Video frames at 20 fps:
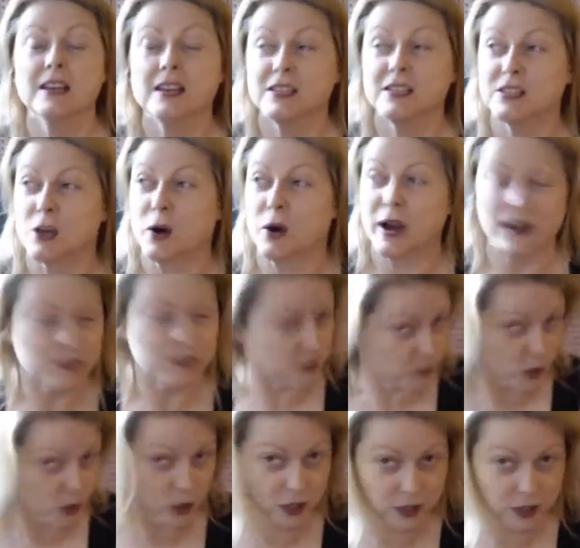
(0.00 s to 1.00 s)
So I have
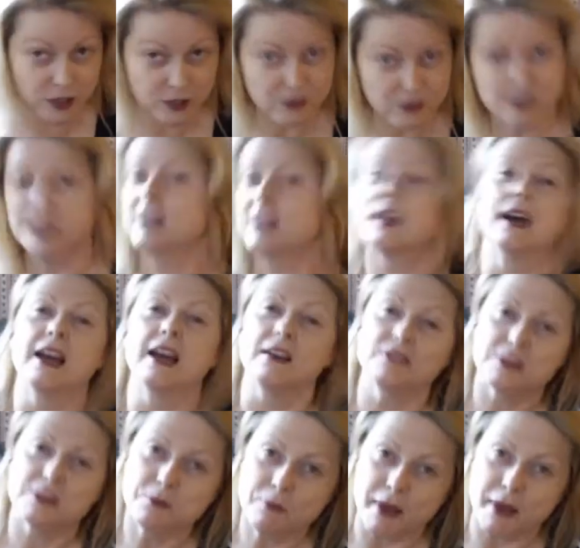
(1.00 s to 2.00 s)
some good news and I have
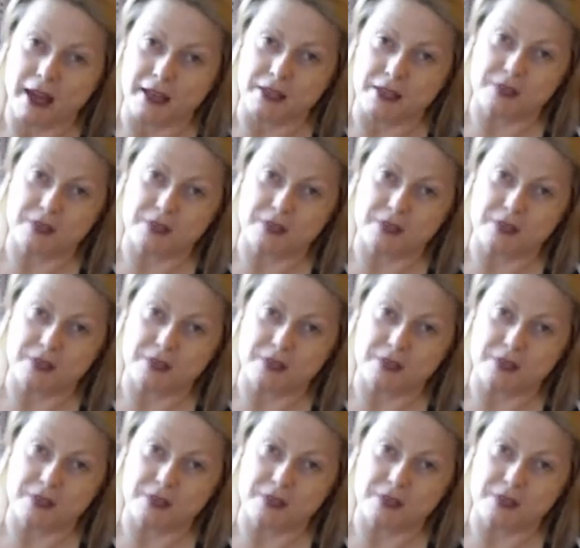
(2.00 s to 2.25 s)
some bad